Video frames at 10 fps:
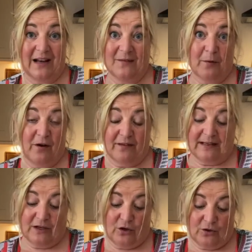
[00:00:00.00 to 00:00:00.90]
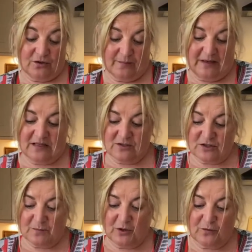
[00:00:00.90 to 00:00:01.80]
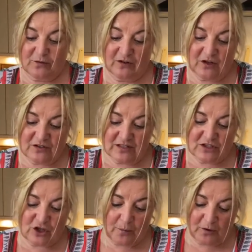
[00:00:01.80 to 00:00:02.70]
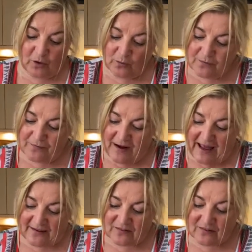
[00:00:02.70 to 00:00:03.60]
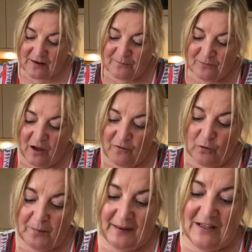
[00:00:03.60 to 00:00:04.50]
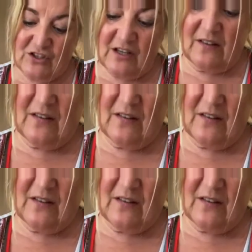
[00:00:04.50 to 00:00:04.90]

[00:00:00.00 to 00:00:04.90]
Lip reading: perfectly cooked. I mean, it's just beautiful. So you can see the top, you've got all the flecks, all the peaches,